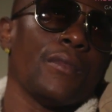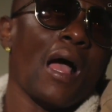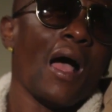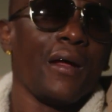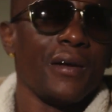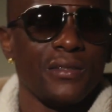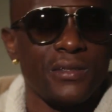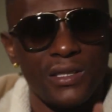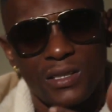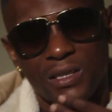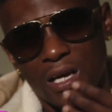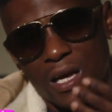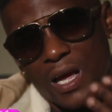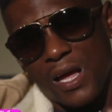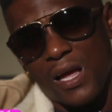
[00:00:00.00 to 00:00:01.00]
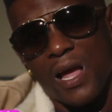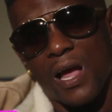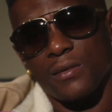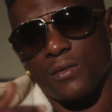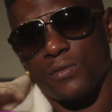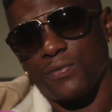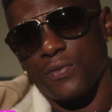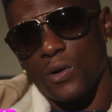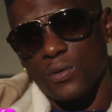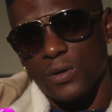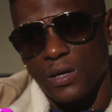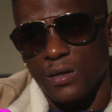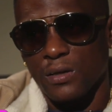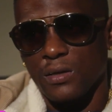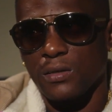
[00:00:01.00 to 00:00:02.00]
out of DKA after 4
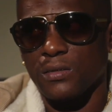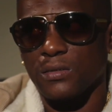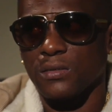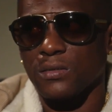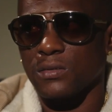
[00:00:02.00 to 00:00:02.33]
days.